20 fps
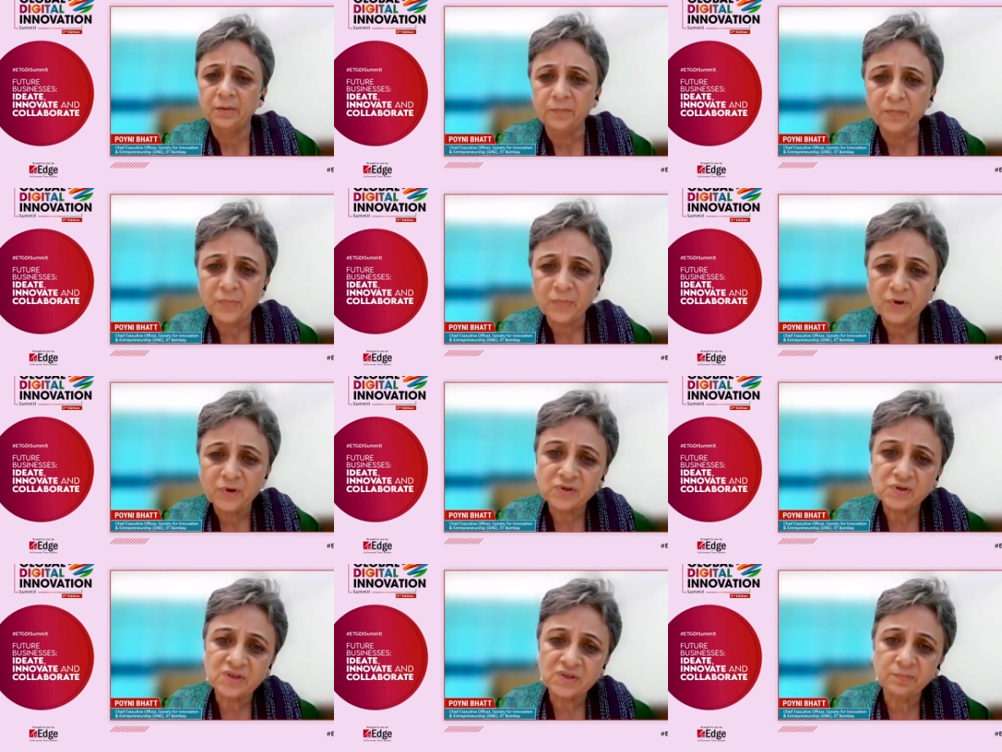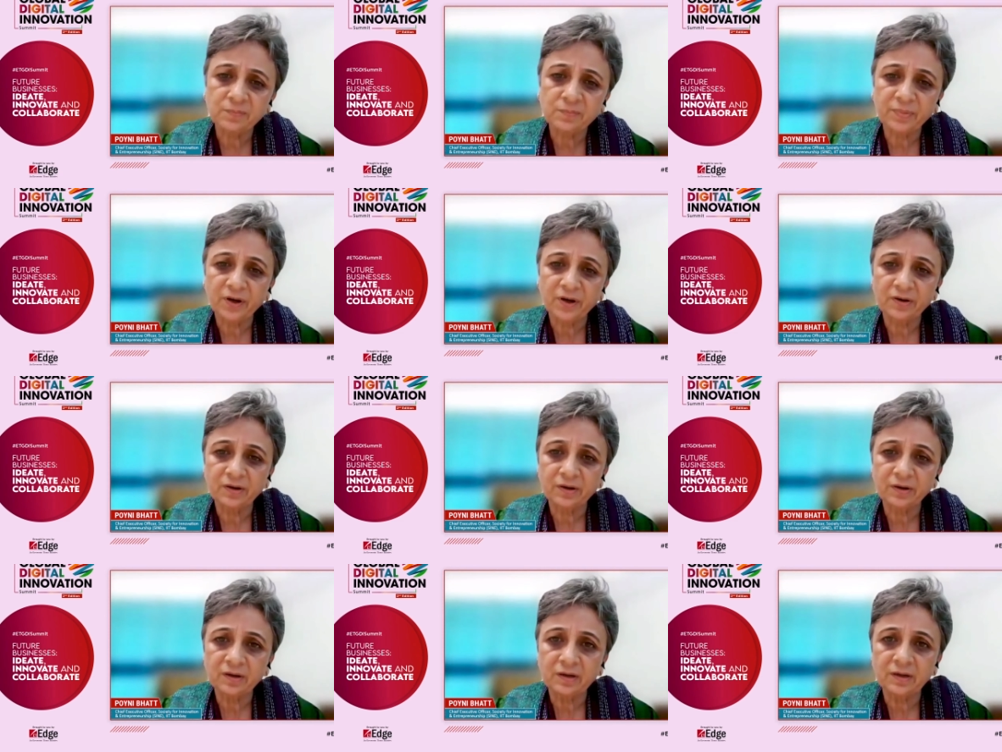most
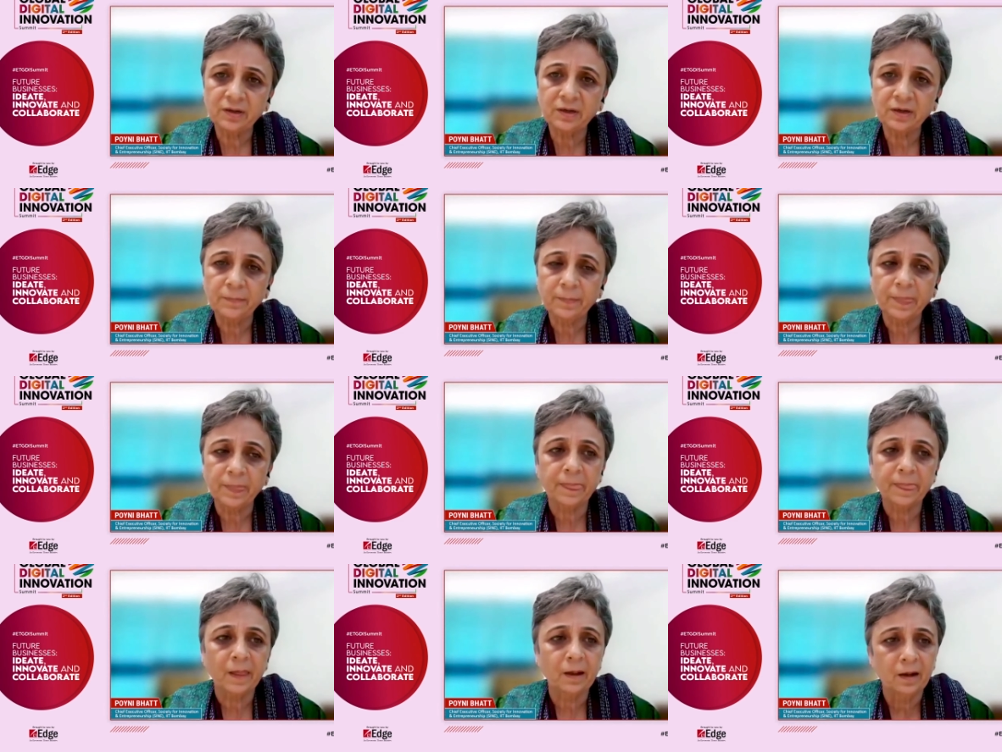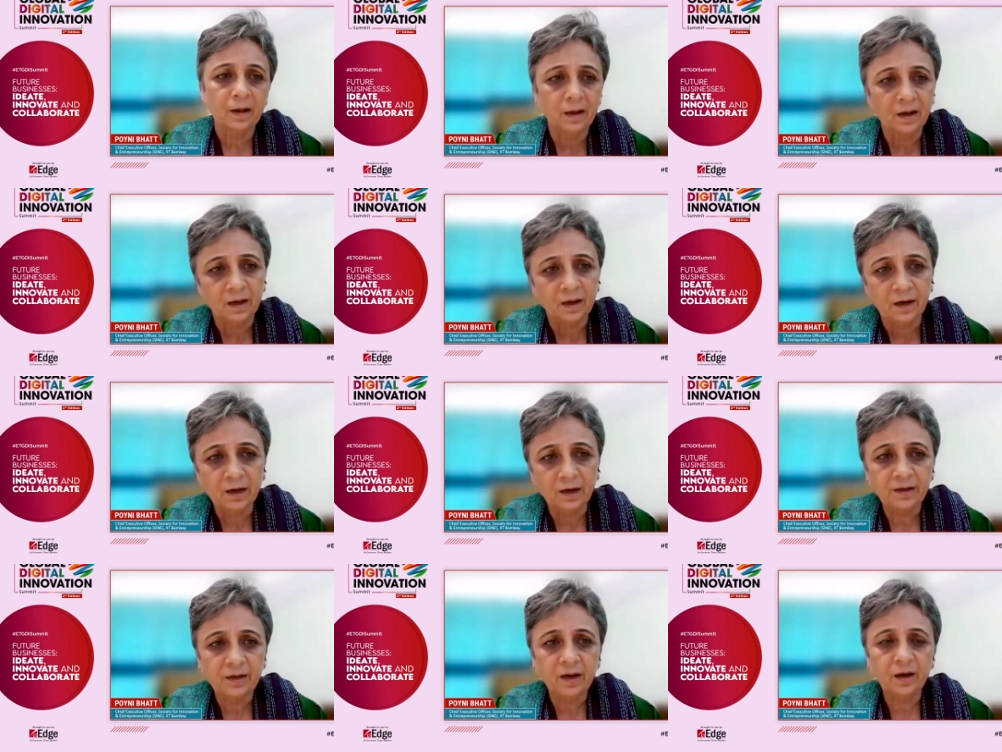importantly,
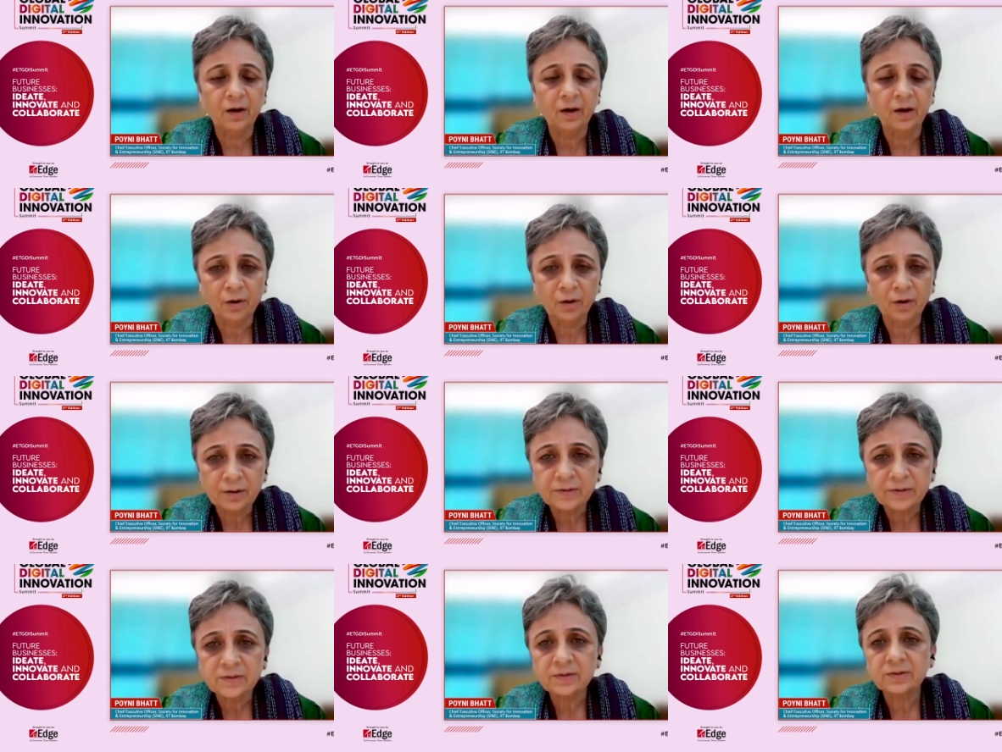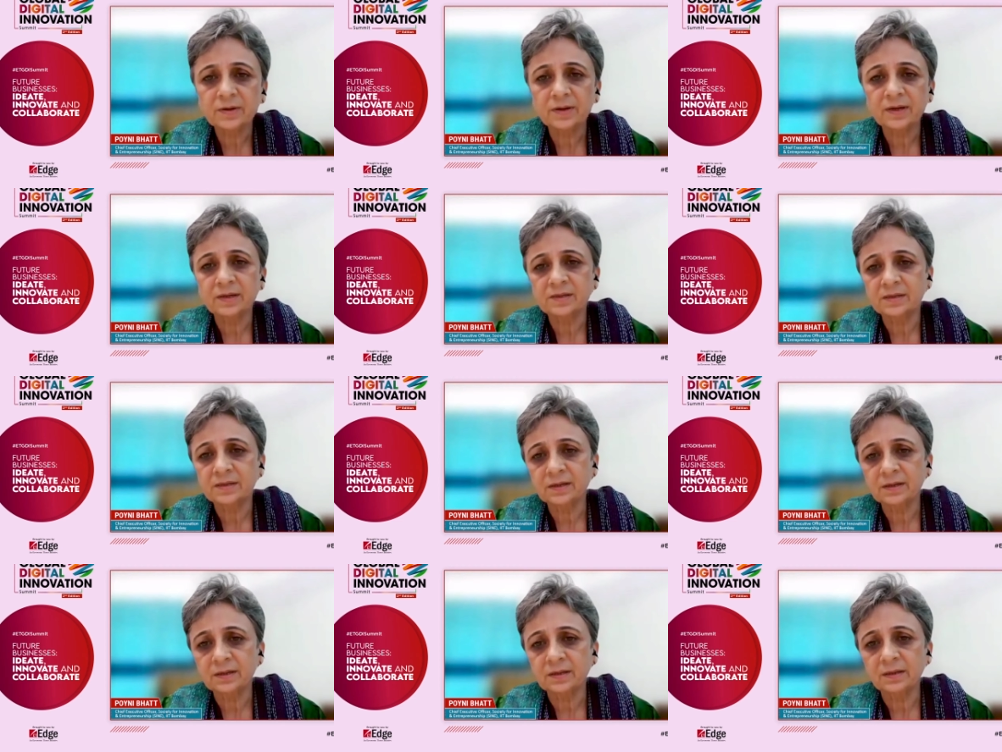India also
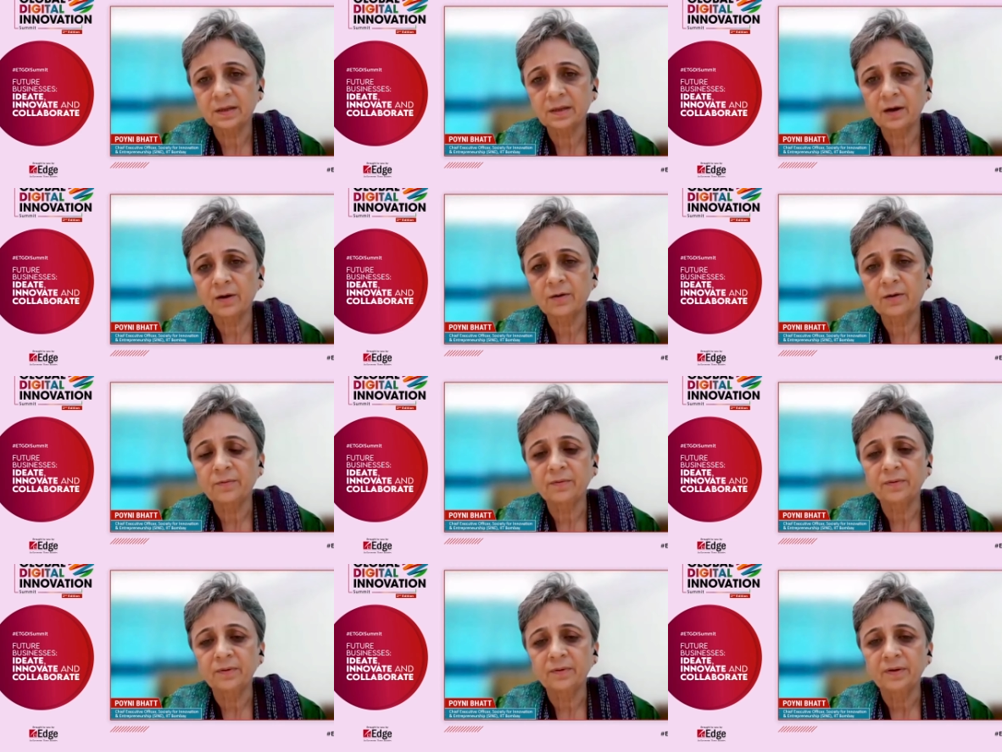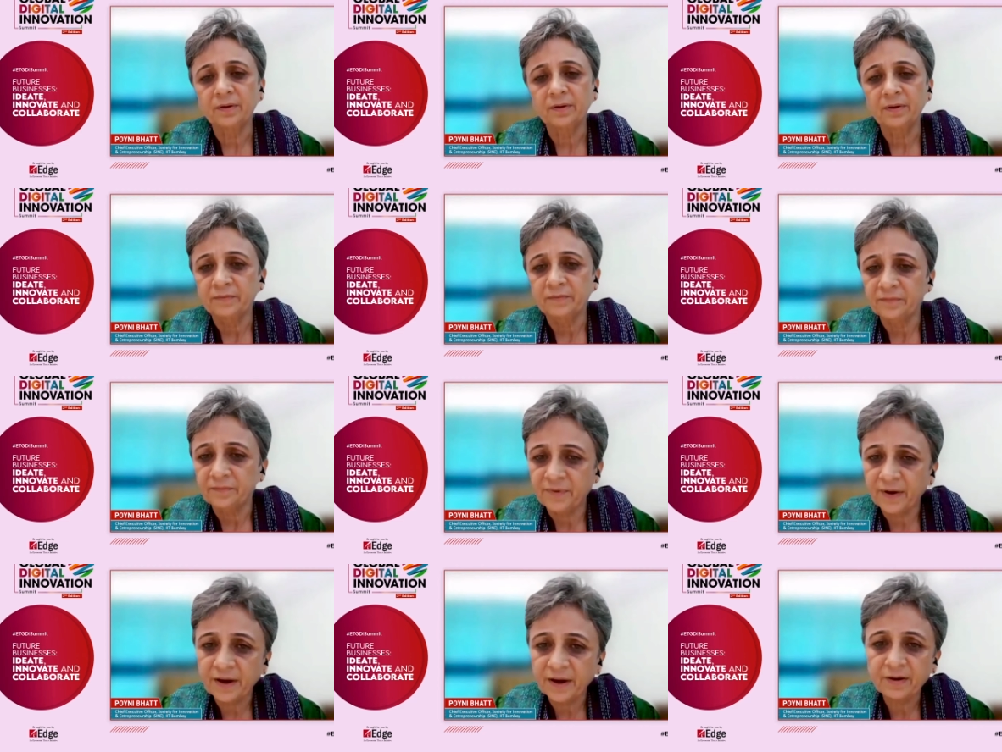has a now
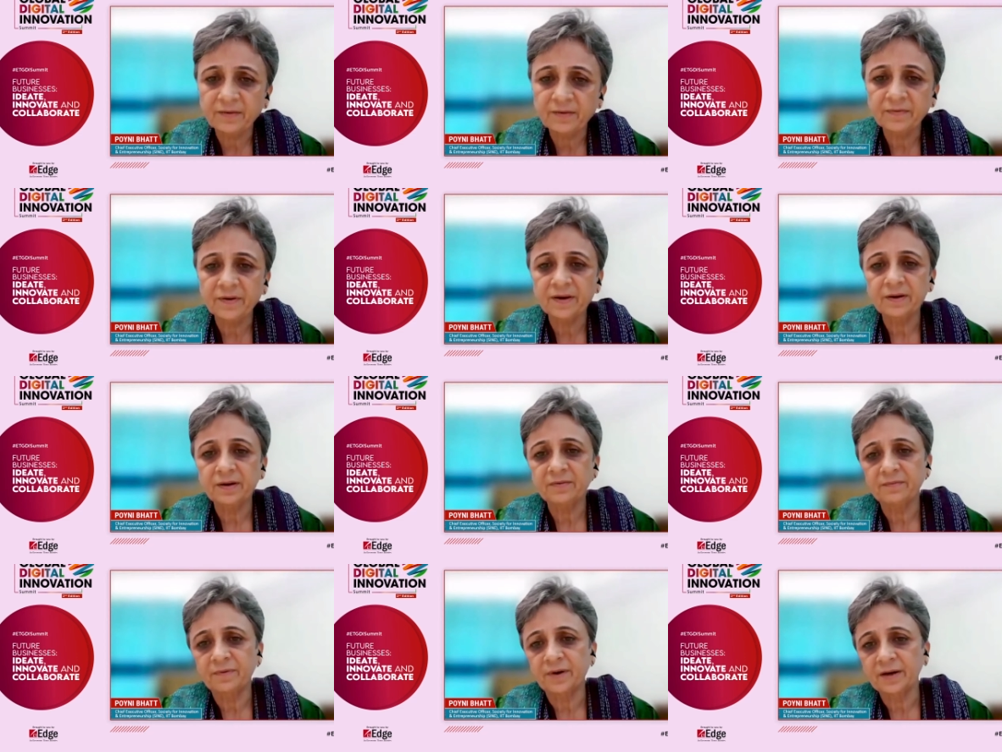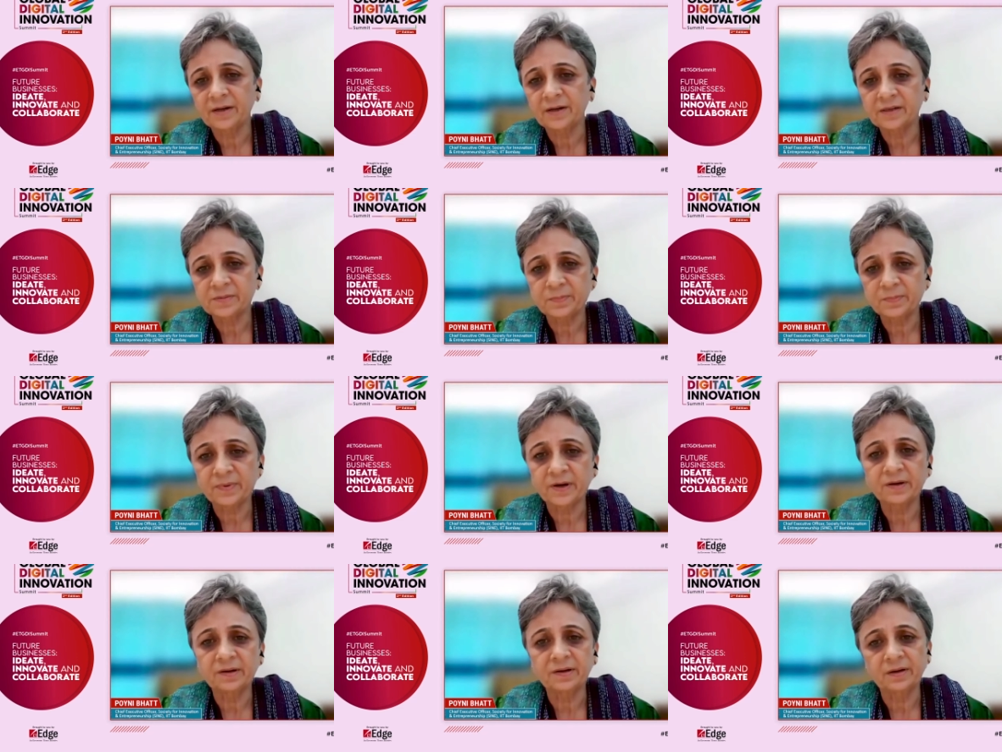very, very
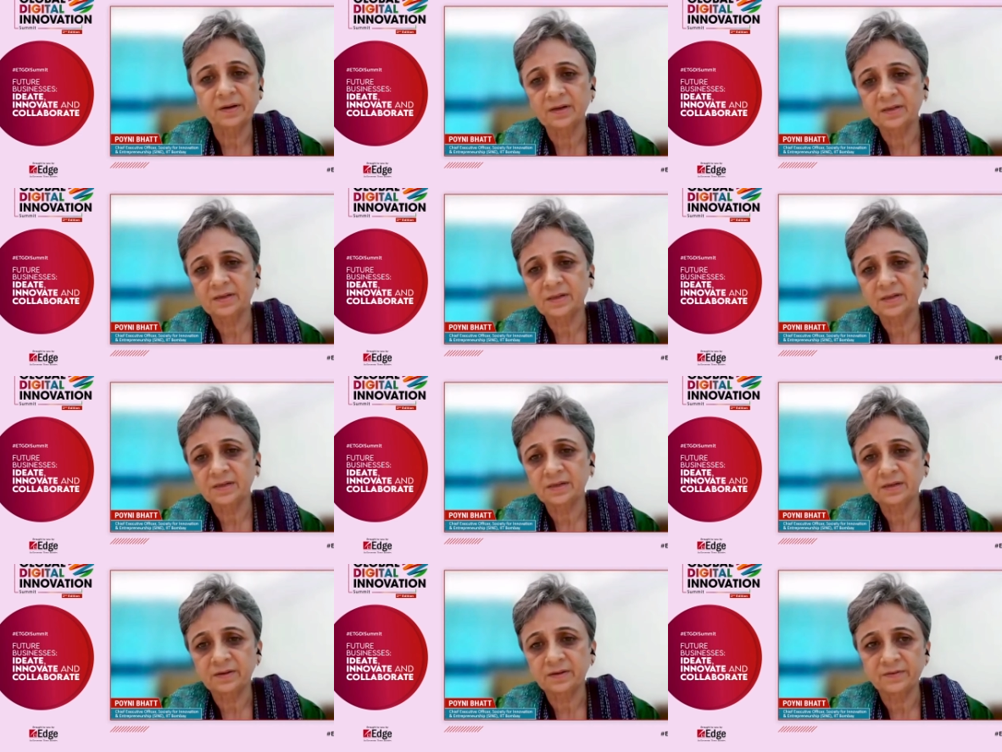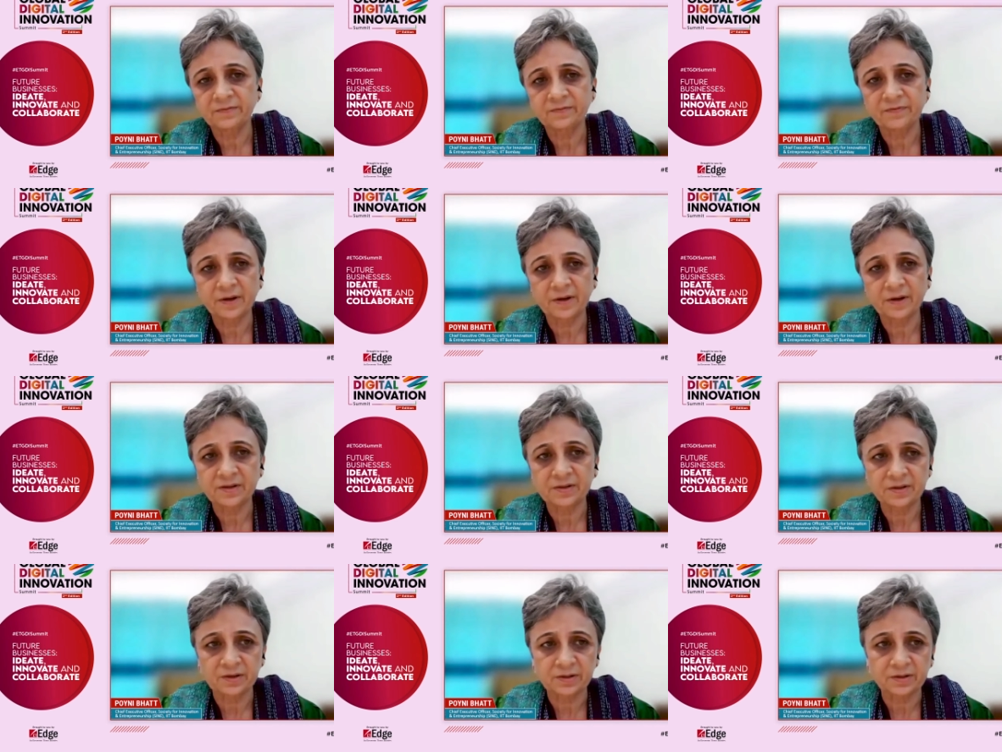widespread digital
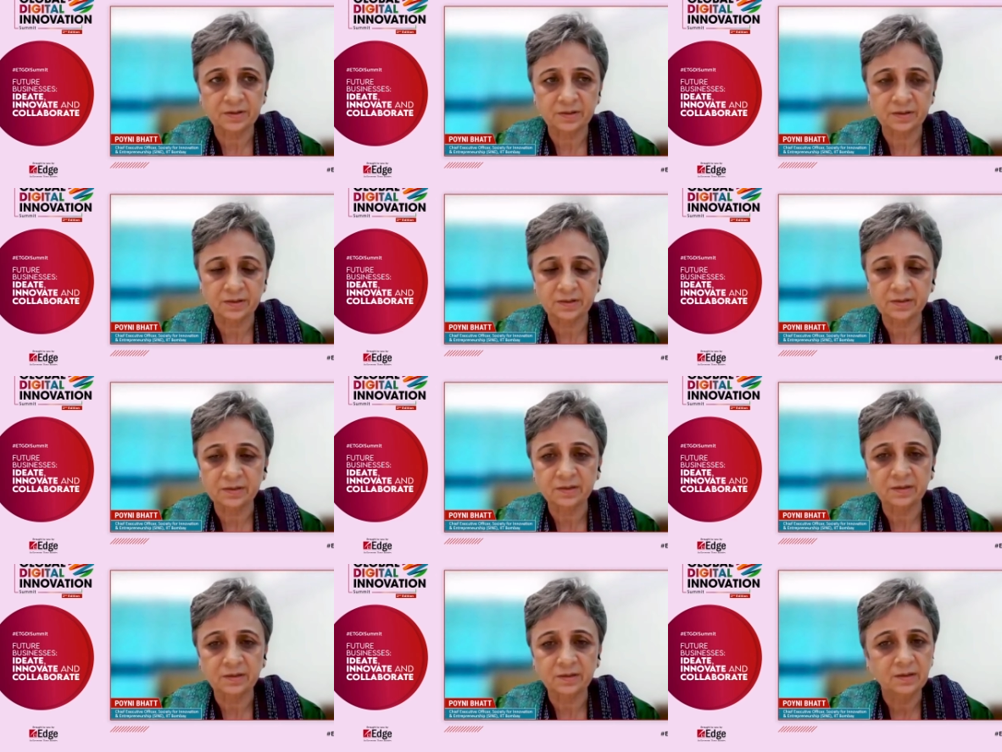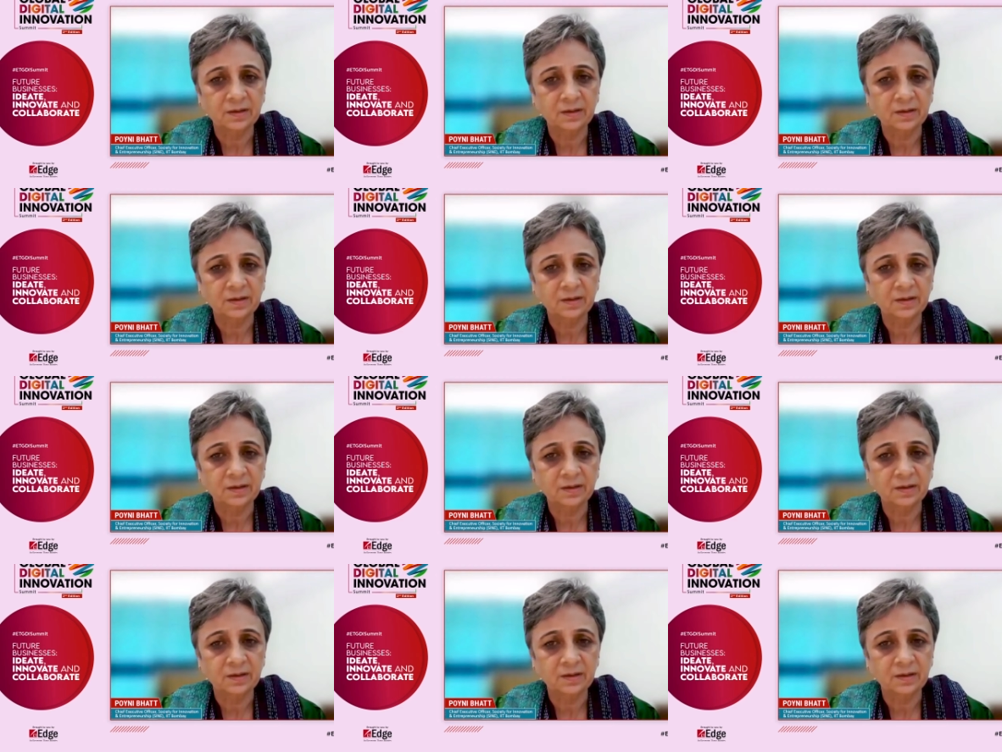infrastructures.